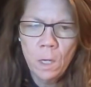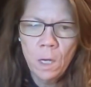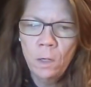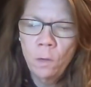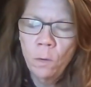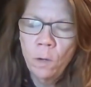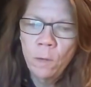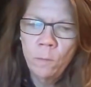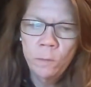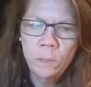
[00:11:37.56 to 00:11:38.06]
I
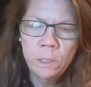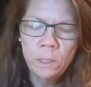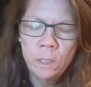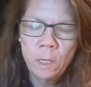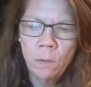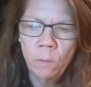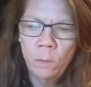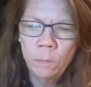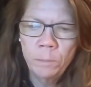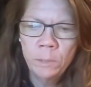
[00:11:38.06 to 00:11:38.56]
know I went to
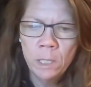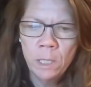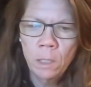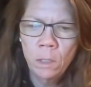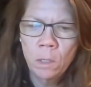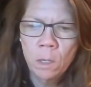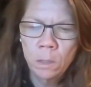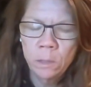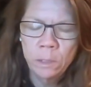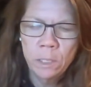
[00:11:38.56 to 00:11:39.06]
that website
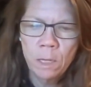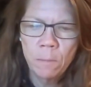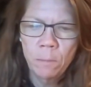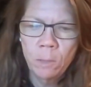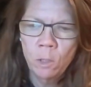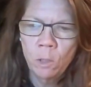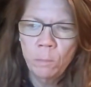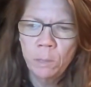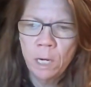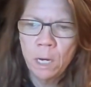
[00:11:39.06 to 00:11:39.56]
a long time
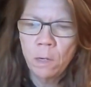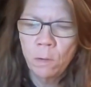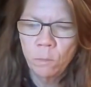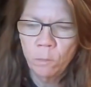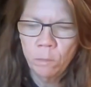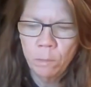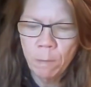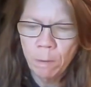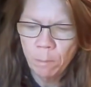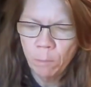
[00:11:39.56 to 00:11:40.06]
ago, but I
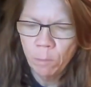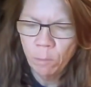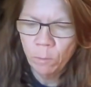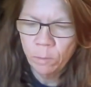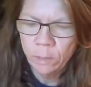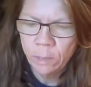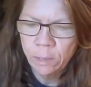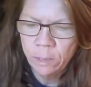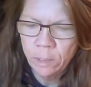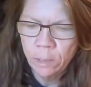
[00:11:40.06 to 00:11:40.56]
don't remember
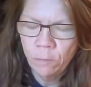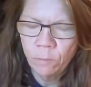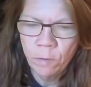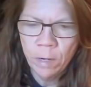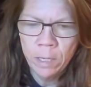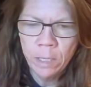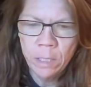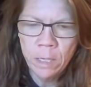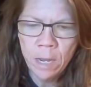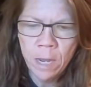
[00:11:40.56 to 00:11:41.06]
what's there
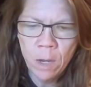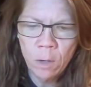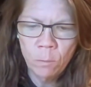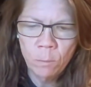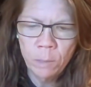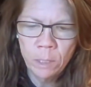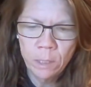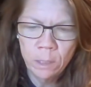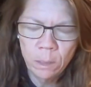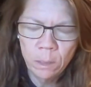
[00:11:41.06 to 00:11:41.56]
right
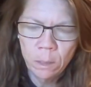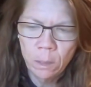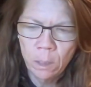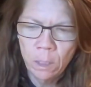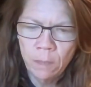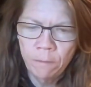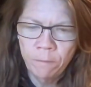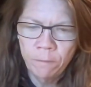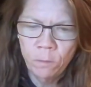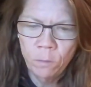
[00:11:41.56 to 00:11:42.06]
now. But
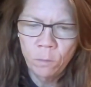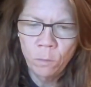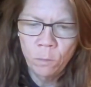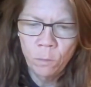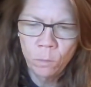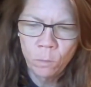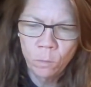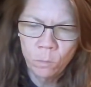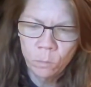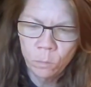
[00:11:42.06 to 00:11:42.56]
if
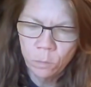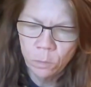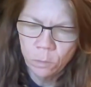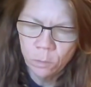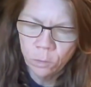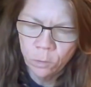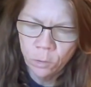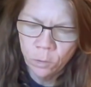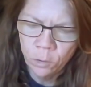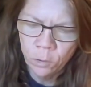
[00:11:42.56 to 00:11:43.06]
you
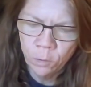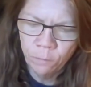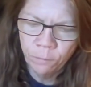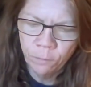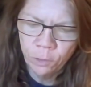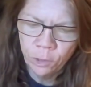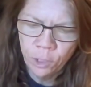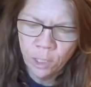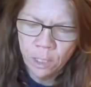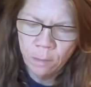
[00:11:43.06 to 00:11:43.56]
search
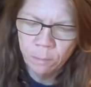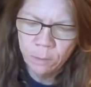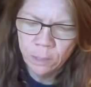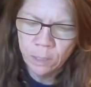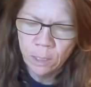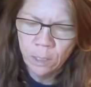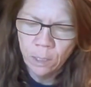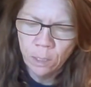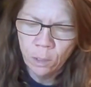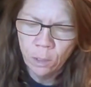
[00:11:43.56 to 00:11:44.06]
for
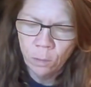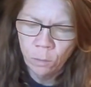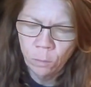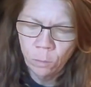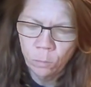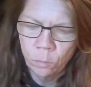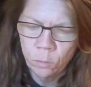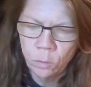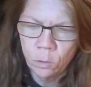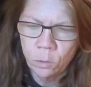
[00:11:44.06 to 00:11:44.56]
James E.
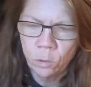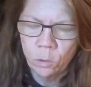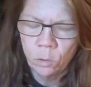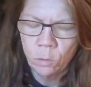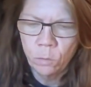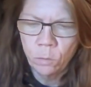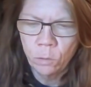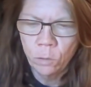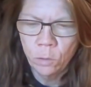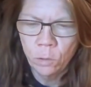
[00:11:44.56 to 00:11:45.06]
Hughes
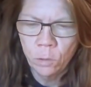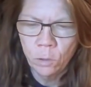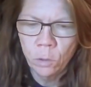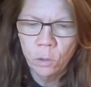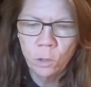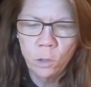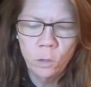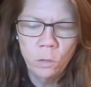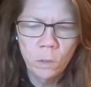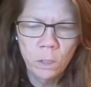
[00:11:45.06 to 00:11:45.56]

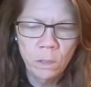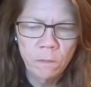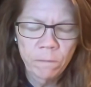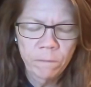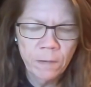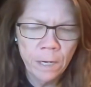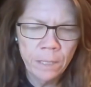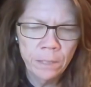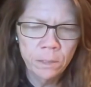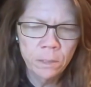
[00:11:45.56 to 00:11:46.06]
Jr., you
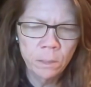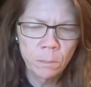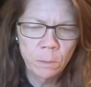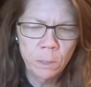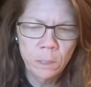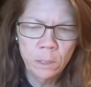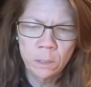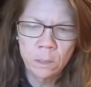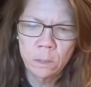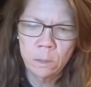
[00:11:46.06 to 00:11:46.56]
can find
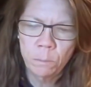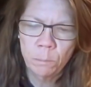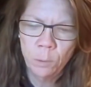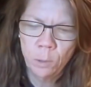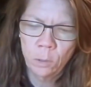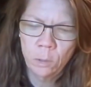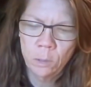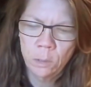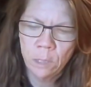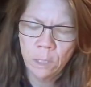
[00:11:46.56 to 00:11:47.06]
some of his
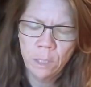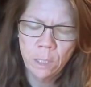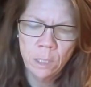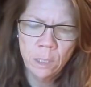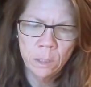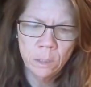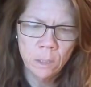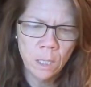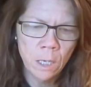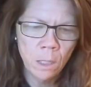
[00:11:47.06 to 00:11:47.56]
books. I
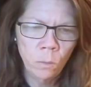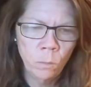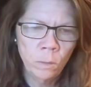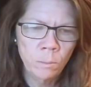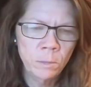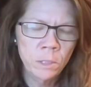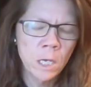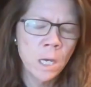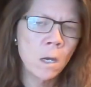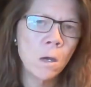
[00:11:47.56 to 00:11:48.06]
think he's got a
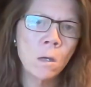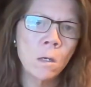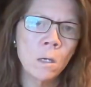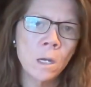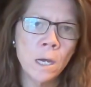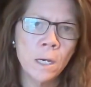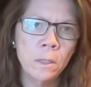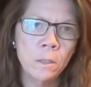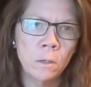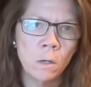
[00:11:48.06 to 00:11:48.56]
website
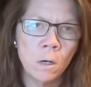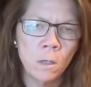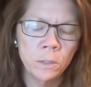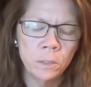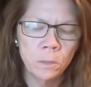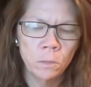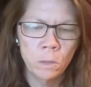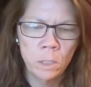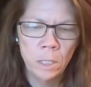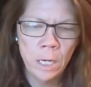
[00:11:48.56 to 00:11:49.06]
online. They're
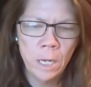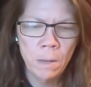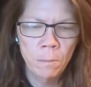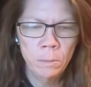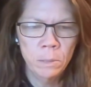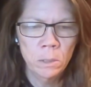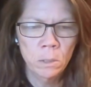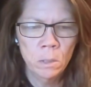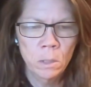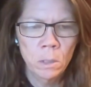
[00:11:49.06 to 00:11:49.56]
also on
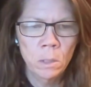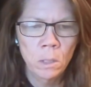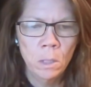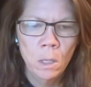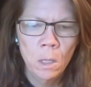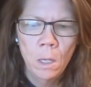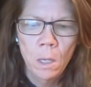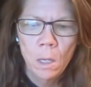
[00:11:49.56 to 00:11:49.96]
Amazon.